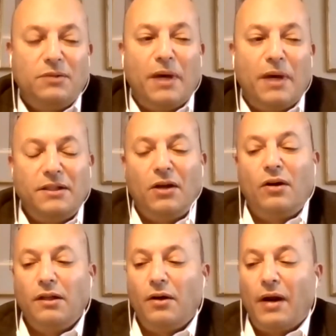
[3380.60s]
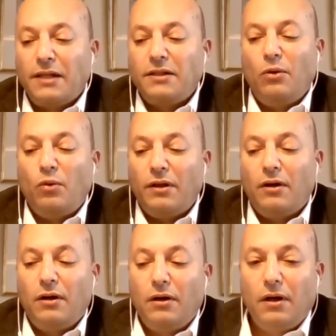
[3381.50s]
is based here and they're asking
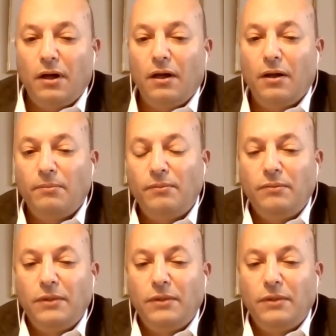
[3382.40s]
whether